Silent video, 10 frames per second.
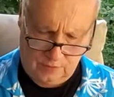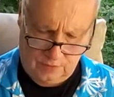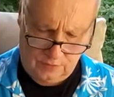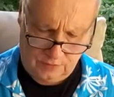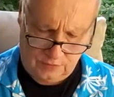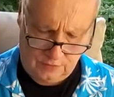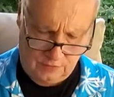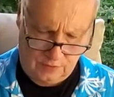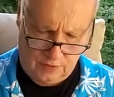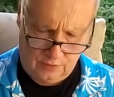getting
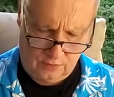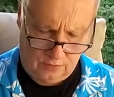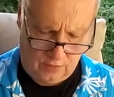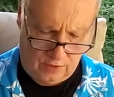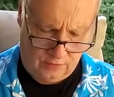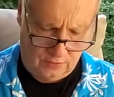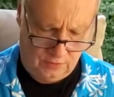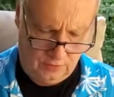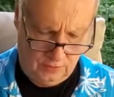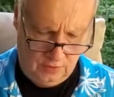down to grounding.
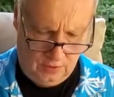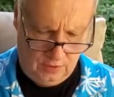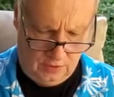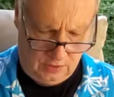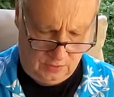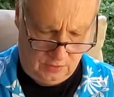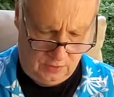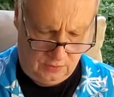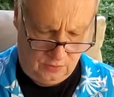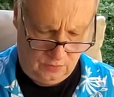
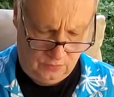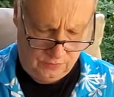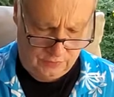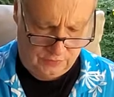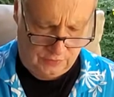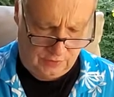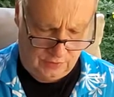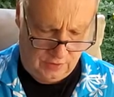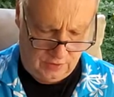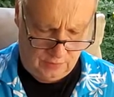And yours, it's like
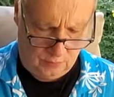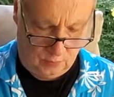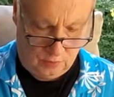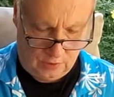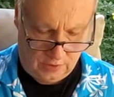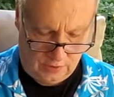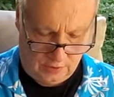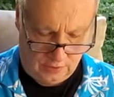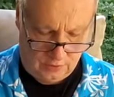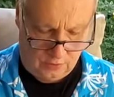kind of more like
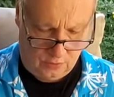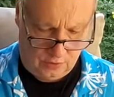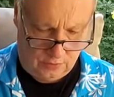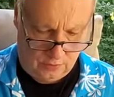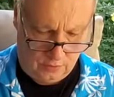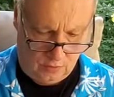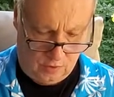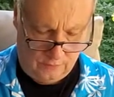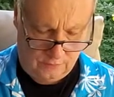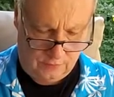kind of go ahead and go
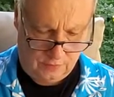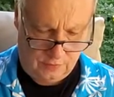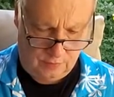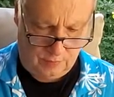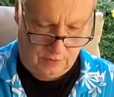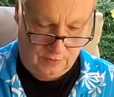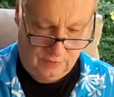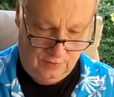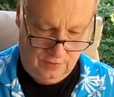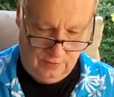off the deep
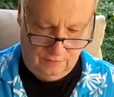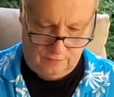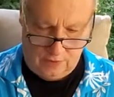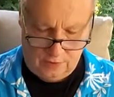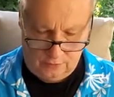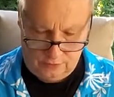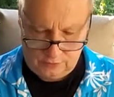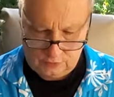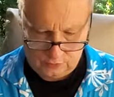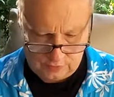end, follow
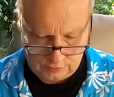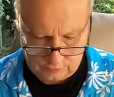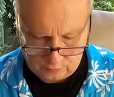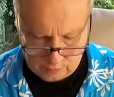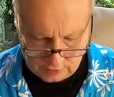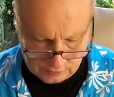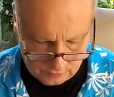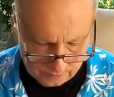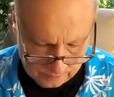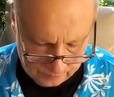this transformation.